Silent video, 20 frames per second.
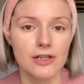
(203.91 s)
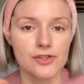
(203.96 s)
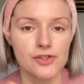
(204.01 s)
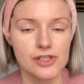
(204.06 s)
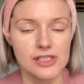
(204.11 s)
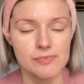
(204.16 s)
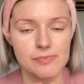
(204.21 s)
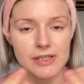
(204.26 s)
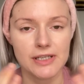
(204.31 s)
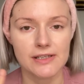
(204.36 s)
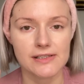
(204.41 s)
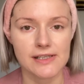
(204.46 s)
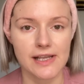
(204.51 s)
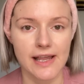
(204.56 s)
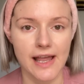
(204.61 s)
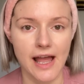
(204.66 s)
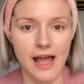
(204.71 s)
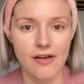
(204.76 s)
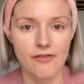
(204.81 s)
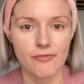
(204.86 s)
just because I
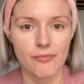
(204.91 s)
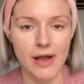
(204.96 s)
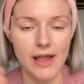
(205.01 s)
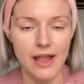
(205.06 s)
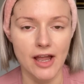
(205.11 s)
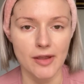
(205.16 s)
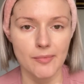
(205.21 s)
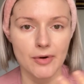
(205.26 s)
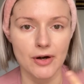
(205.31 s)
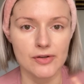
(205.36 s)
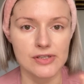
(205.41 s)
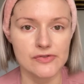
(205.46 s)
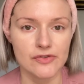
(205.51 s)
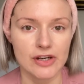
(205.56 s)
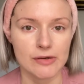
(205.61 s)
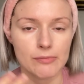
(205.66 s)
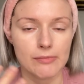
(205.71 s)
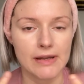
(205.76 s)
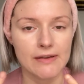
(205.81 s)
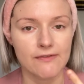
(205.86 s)
have my eyebrows
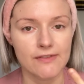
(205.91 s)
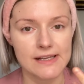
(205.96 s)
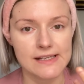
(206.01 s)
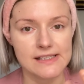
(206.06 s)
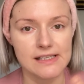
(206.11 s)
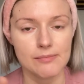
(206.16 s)
framing my face